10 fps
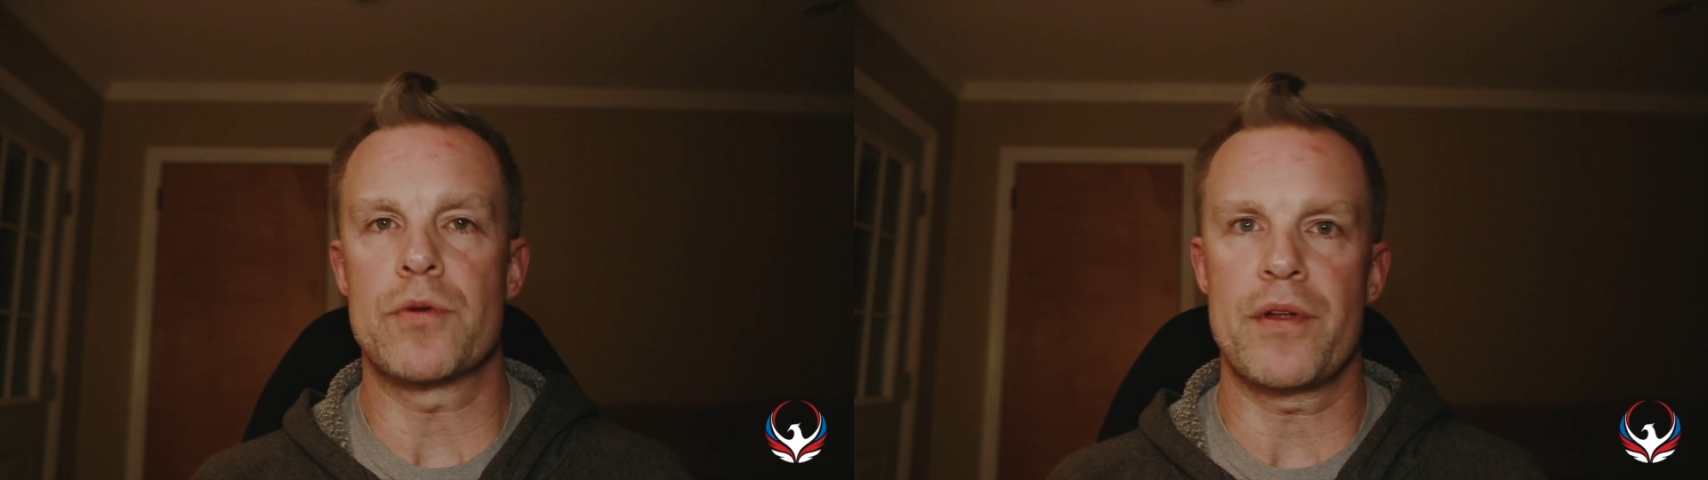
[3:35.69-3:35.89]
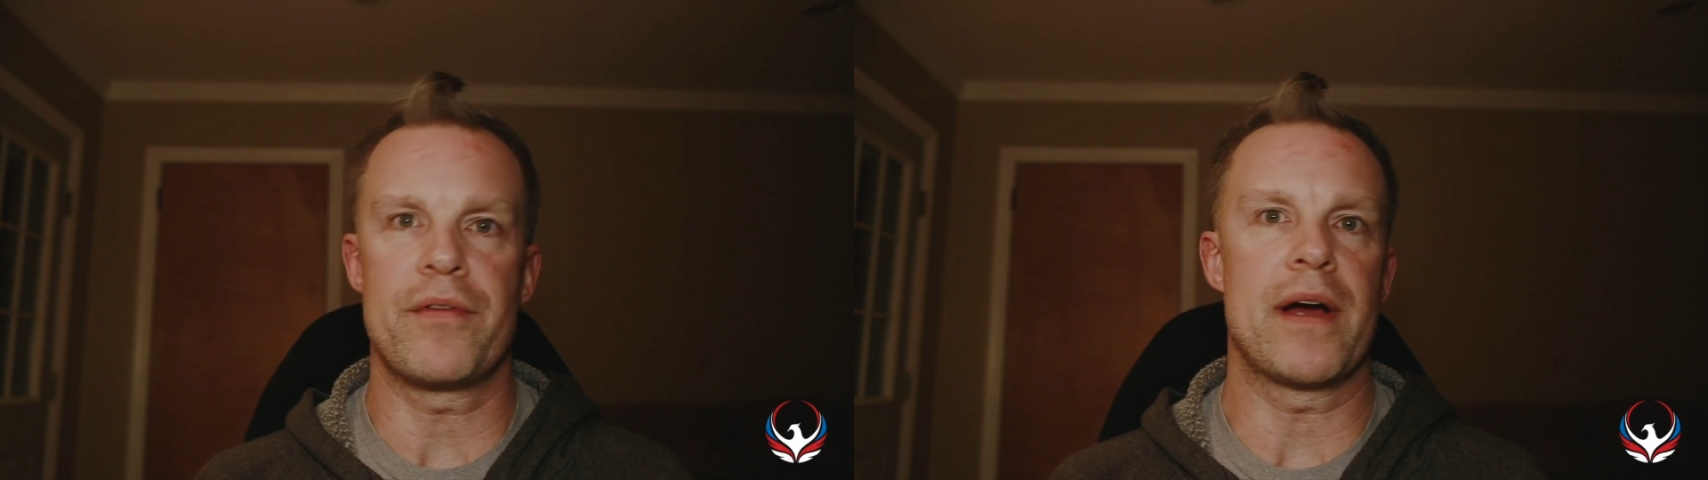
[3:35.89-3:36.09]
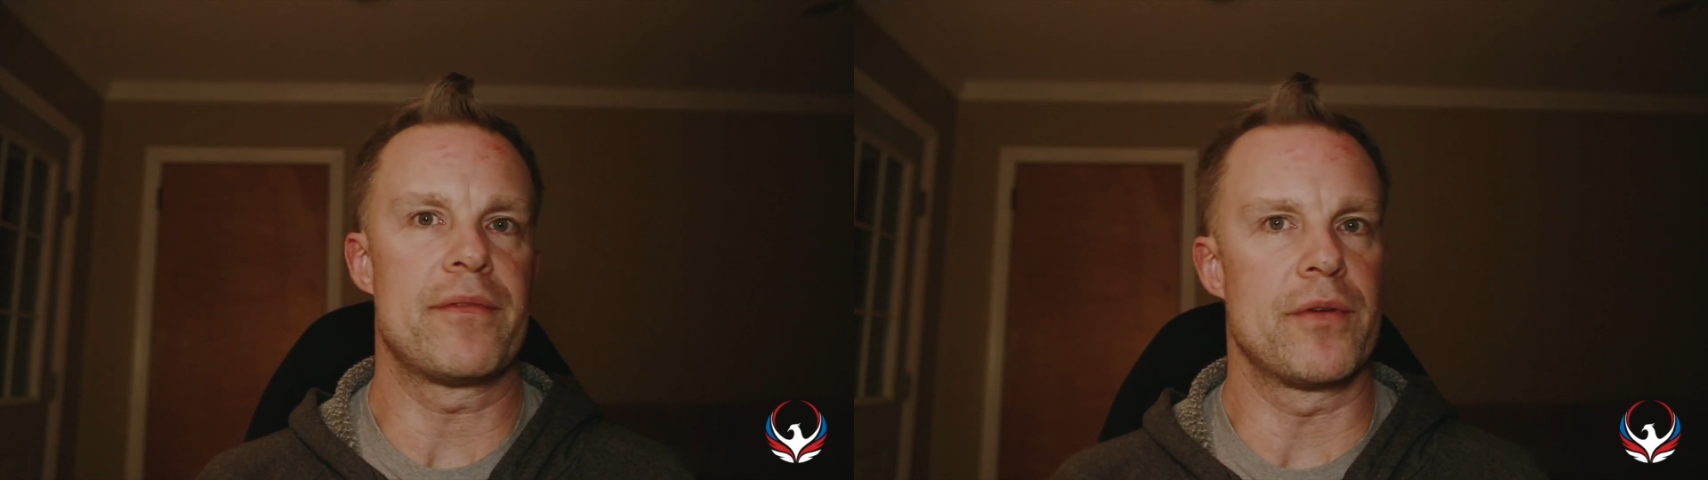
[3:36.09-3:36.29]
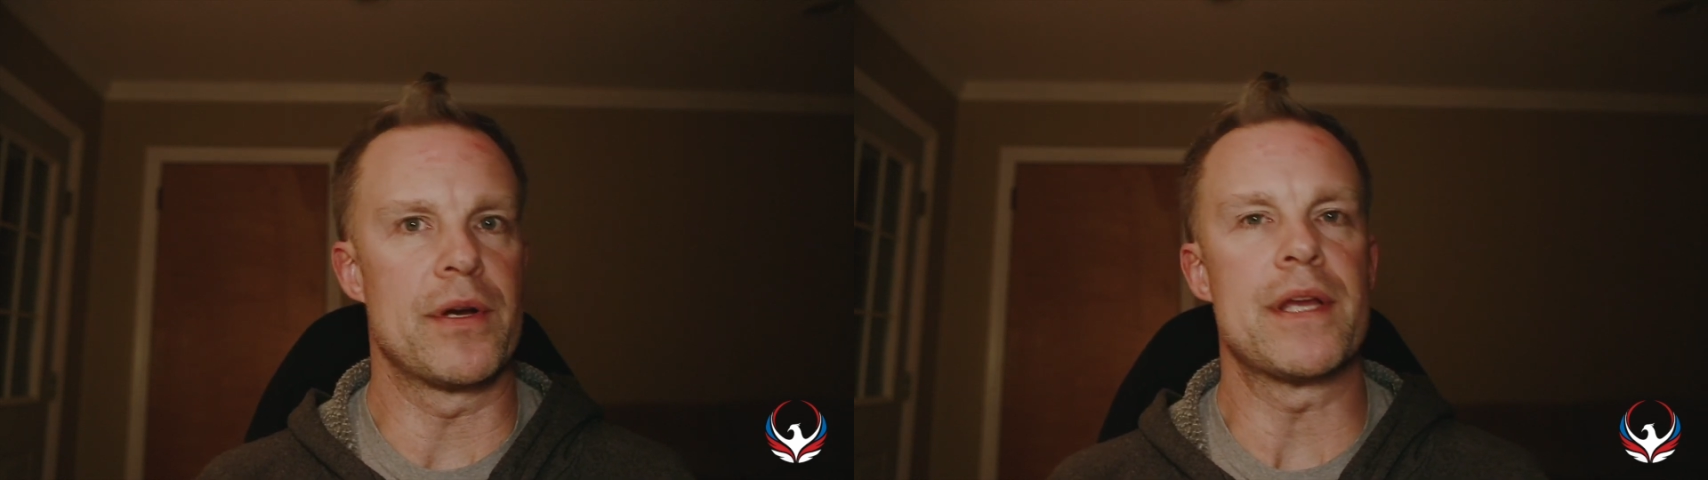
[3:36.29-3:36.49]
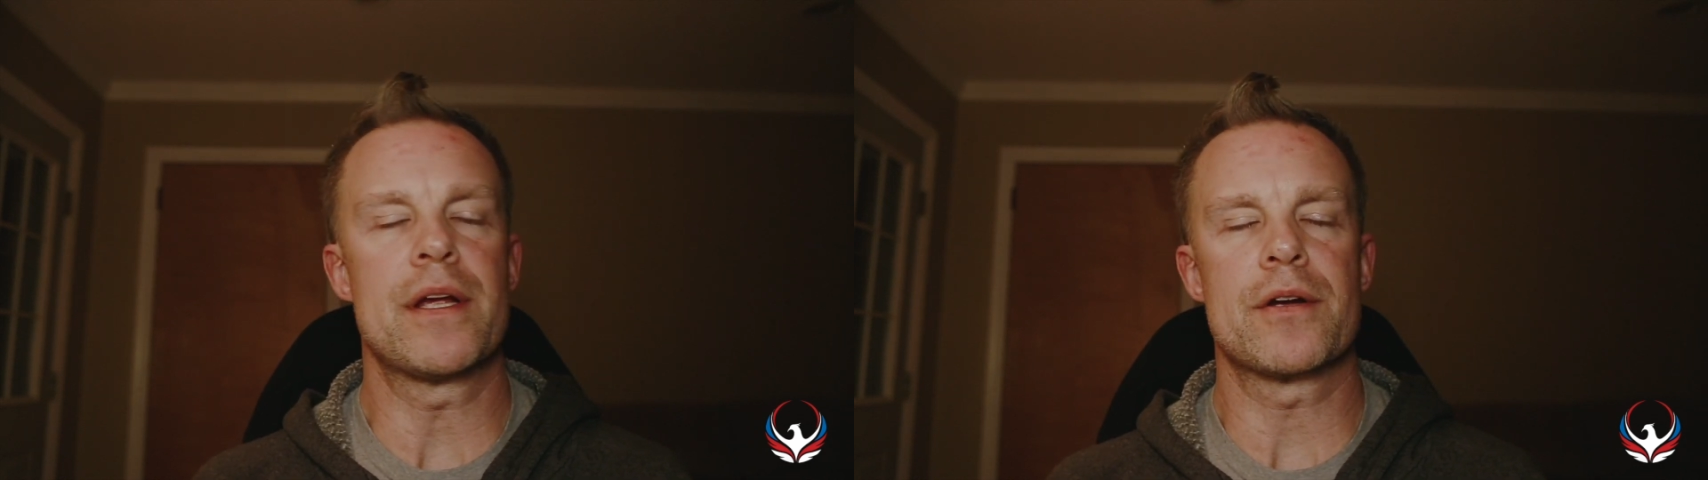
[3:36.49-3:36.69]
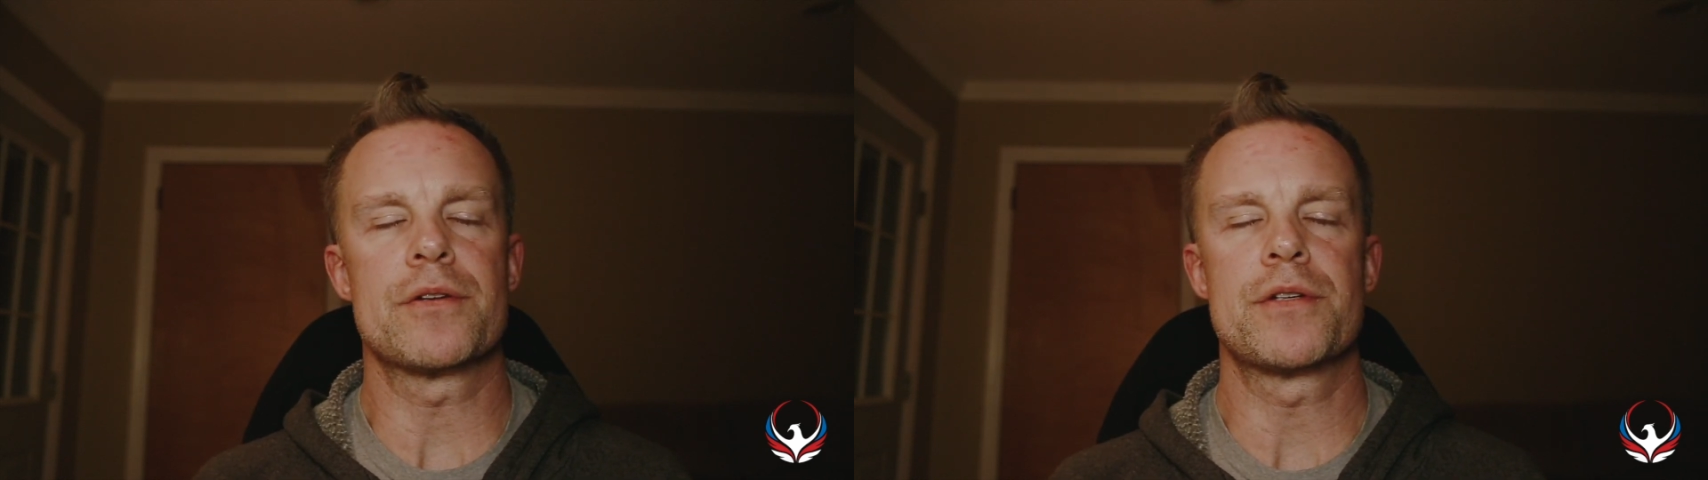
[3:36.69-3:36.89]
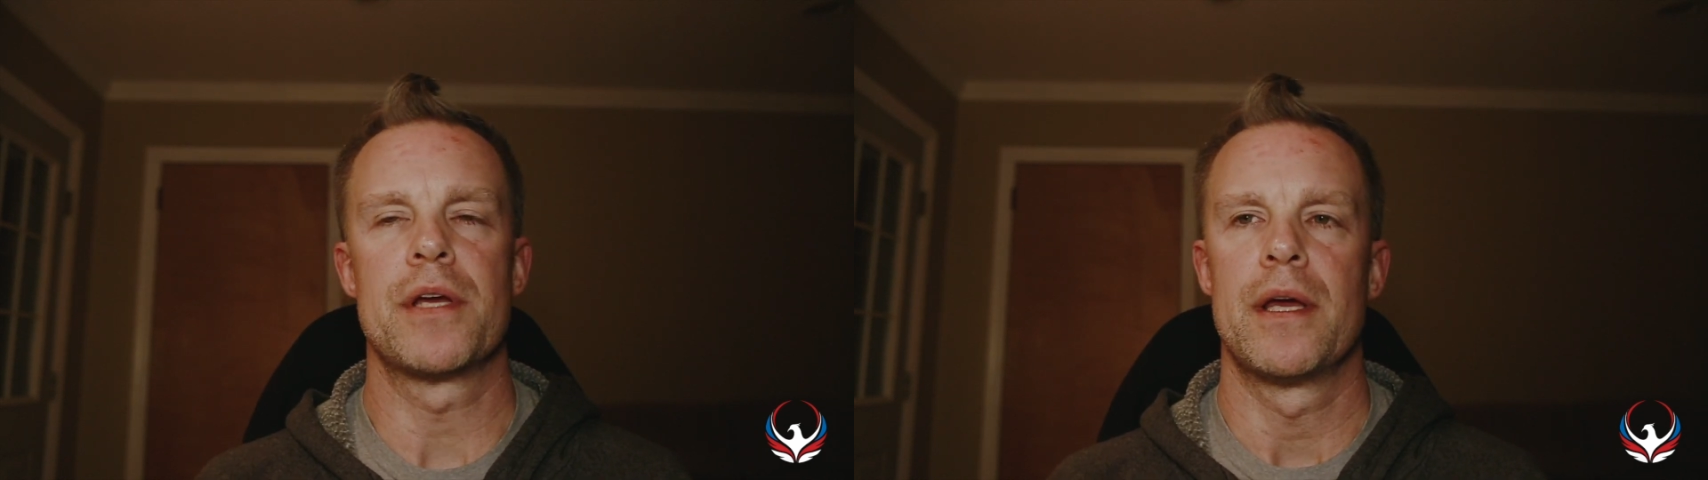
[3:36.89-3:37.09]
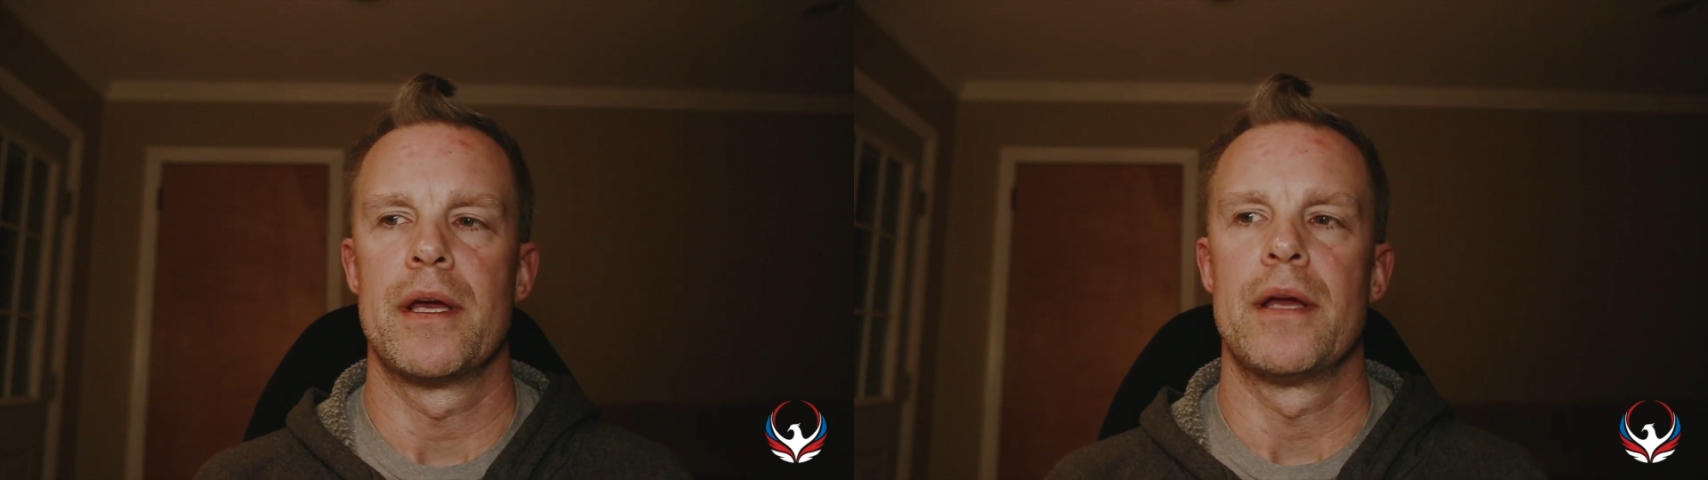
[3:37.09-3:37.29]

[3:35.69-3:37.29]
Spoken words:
25, 30 years,